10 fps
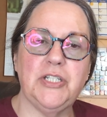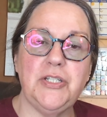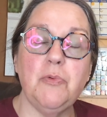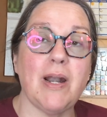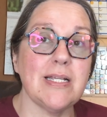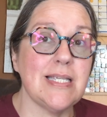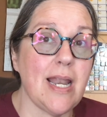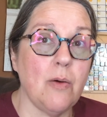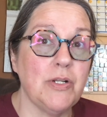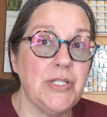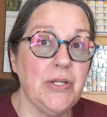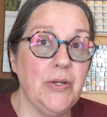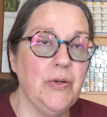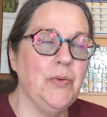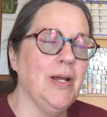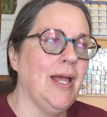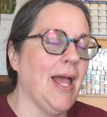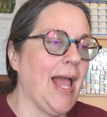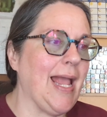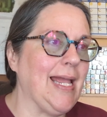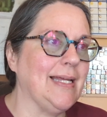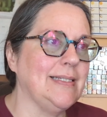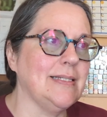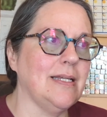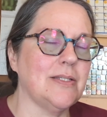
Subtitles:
do what I said I would do and